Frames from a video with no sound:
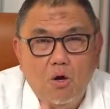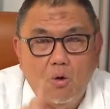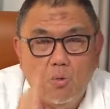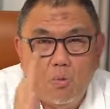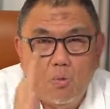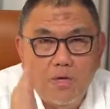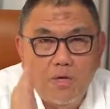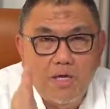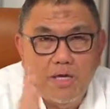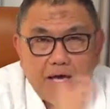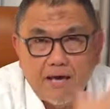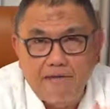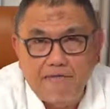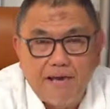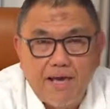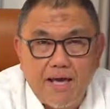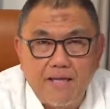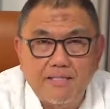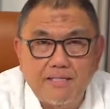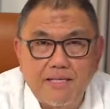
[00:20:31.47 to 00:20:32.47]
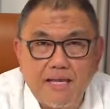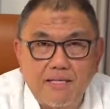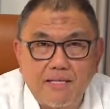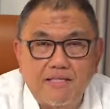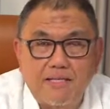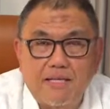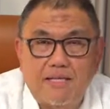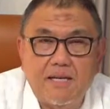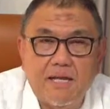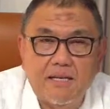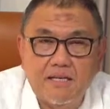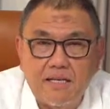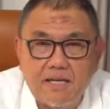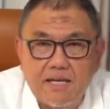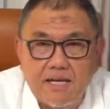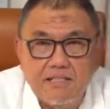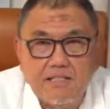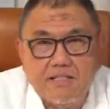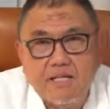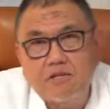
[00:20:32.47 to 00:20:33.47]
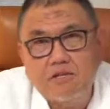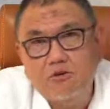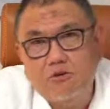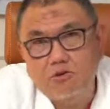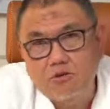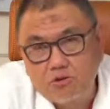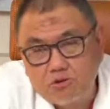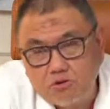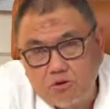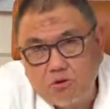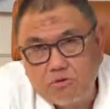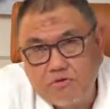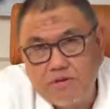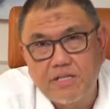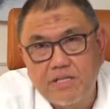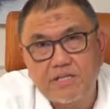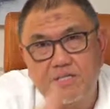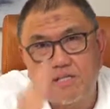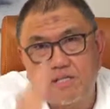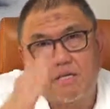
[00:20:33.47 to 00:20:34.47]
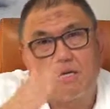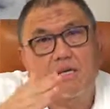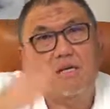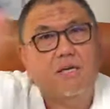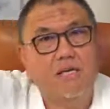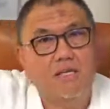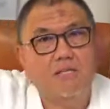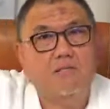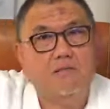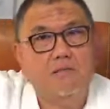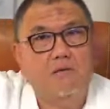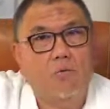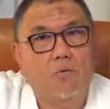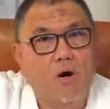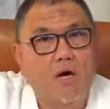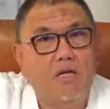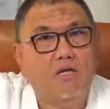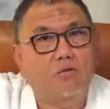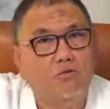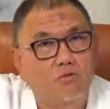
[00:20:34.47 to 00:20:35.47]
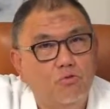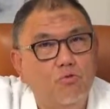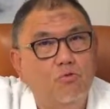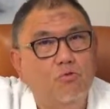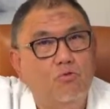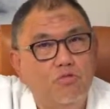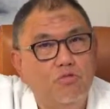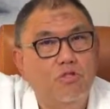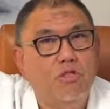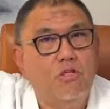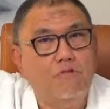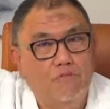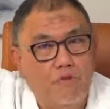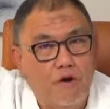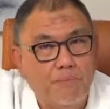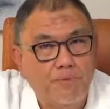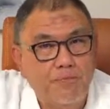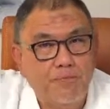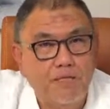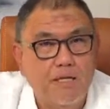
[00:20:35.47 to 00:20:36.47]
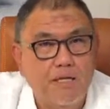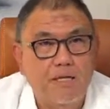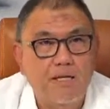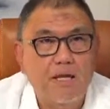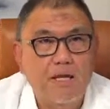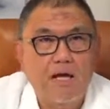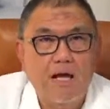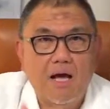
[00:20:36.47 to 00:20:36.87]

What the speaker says: we have assessed and analyzed that your stroke risk is 1, 2, 3, 4%.